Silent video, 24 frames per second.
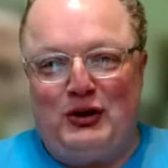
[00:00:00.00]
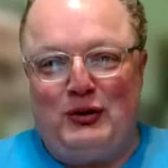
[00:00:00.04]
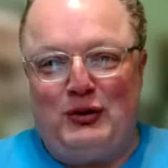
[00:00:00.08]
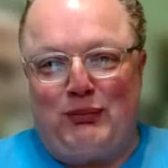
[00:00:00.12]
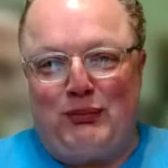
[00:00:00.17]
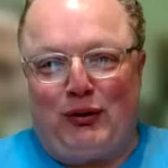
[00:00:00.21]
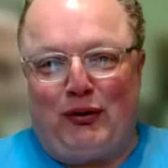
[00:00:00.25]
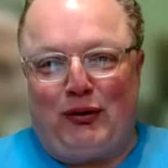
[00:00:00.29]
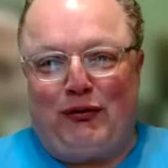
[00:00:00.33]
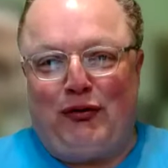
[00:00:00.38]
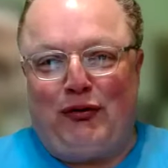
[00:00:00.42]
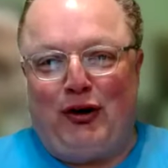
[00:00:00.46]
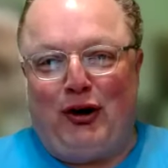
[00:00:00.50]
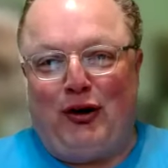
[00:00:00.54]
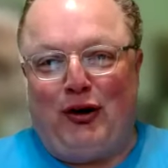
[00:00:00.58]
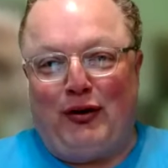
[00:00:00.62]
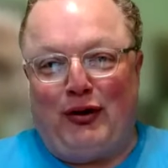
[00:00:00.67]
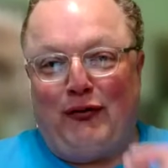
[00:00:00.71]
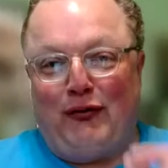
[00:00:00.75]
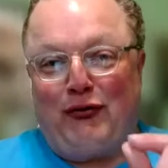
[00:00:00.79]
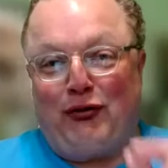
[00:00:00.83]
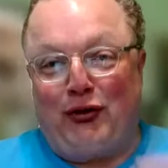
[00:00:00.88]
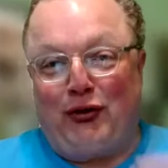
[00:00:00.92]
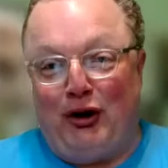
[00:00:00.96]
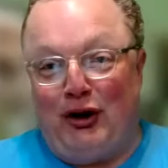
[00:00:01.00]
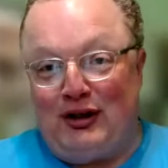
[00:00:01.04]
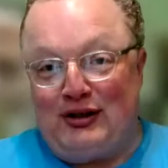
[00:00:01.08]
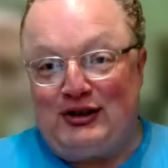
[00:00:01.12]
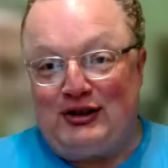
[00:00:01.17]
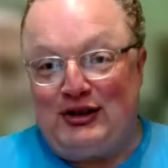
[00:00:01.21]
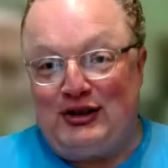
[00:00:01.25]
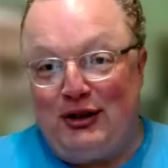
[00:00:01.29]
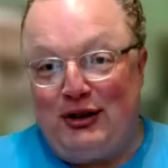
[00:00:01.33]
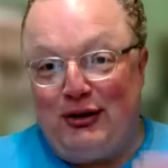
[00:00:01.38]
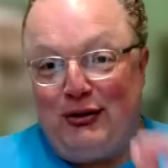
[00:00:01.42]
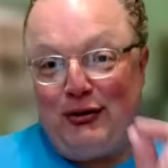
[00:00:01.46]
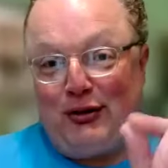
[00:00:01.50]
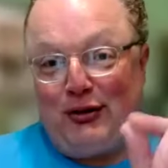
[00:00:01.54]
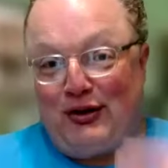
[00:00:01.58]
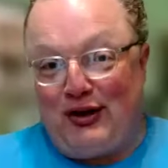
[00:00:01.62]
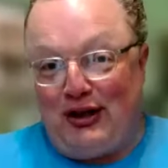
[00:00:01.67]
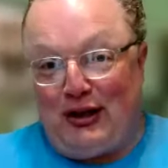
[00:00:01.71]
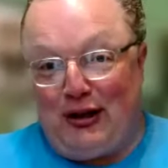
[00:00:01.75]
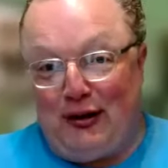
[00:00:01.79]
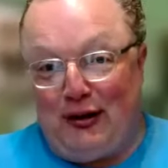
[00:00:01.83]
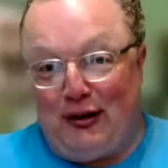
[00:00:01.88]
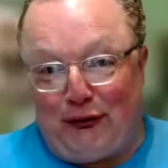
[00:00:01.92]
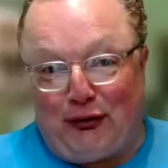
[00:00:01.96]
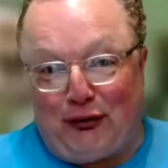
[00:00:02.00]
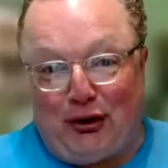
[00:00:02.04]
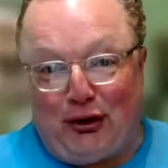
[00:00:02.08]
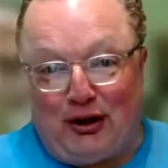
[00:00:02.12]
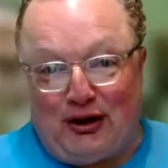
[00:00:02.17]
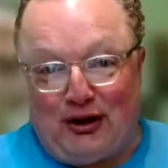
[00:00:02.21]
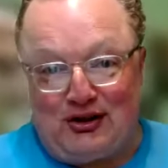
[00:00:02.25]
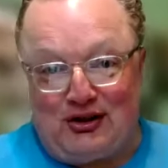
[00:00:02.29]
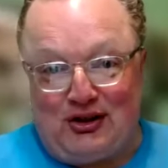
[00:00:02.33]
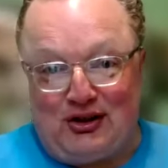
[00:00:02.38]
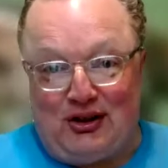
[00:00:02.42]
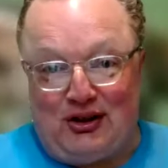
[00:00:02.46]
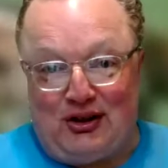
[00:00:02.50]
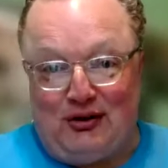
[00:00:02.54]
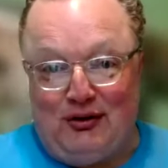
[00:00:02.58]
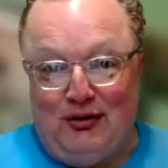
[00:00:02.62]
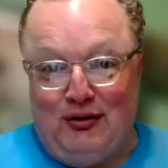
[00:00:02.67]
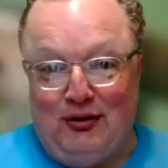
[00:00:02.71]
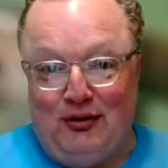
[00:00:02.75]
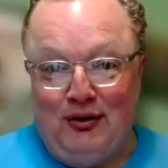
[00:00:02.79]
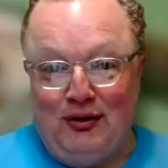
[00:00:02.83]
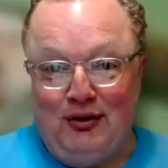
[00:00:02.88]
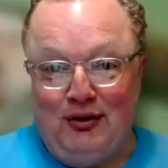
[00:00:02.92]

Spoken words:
did you prefer, the frosted or the unfrosted?